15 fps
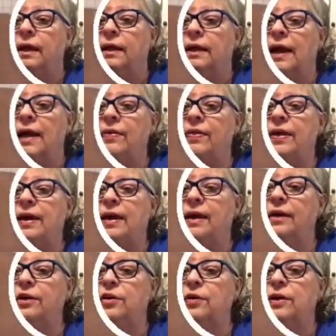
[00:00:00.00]
Kathy,
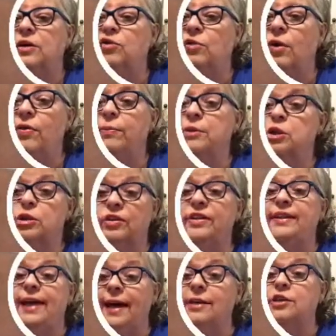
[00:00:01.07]
you can draw them a shirt.
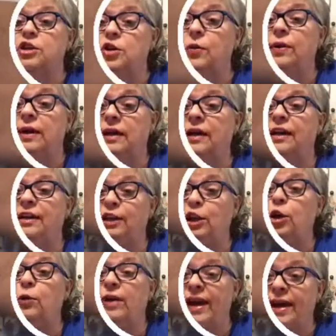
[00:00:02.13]
Yes, you can
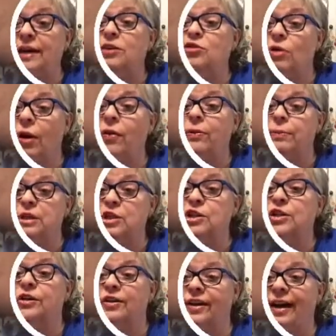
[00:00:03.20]
draw them a
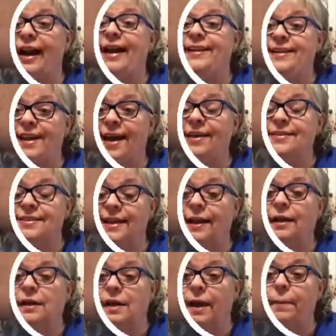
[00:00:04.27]
shirt, and yes, they
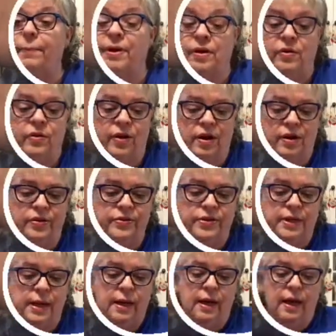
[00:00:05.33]
look like punk rockers.
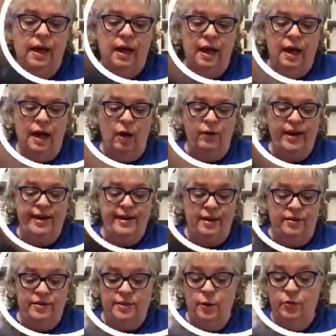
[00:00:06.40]
Okay, y'all.
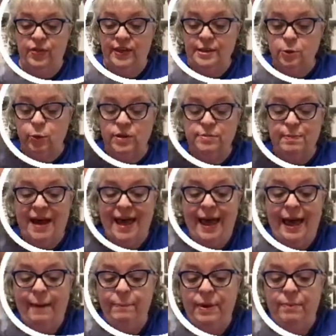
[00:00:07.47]
So this was my
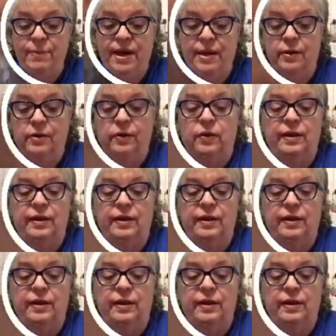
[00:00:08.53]
happy mail.